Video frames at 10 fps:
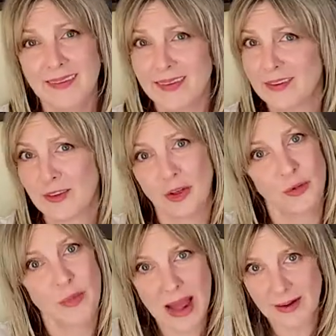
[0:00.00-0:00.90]
This is a
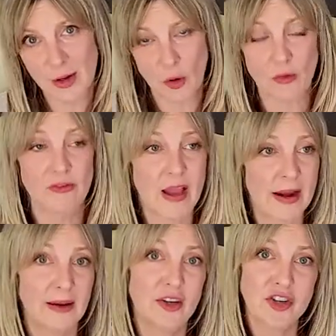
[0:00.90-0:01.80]
humanity over
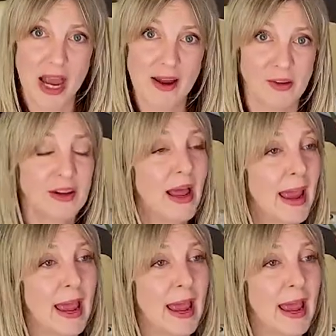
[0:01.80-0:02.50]
vanity channel.